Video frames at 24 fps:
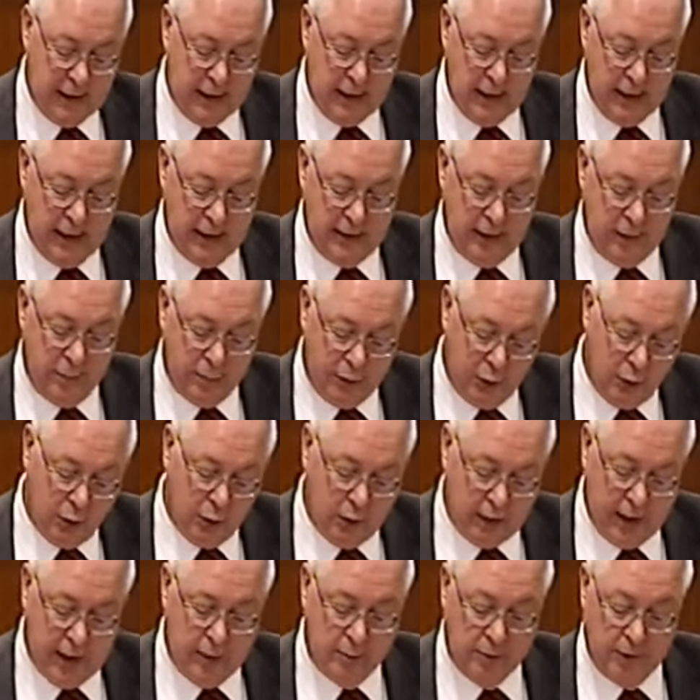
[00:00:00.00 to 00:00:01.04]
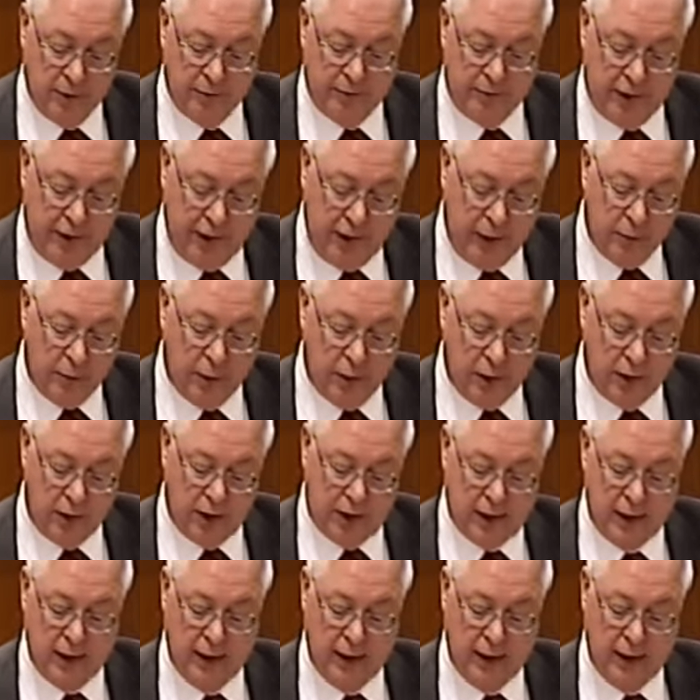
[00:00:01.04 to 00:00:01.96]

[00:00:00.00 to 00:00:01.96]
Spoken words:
and a programme of tree works